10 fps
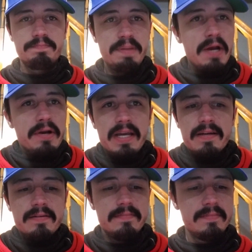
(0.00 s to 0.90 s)

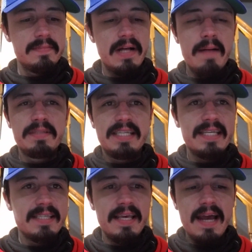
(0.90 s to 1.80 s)
Period. I'm
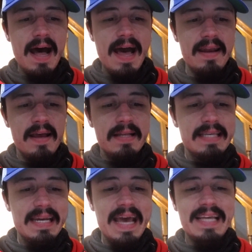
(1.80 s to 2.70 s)
sizzling hot.
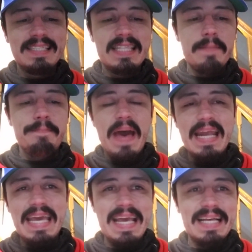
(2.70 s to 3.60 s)
Today's the
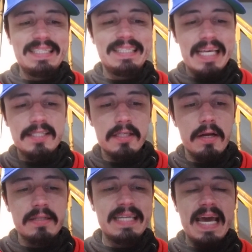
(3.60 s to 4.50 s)
Benny
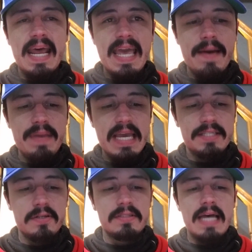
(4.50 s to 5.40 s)
Sizzler. 10 a.m.
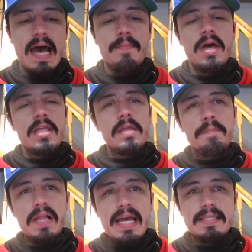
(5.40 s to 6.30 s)
Eastern time. The
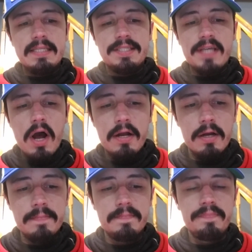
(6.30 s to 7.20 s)
play is in soccer.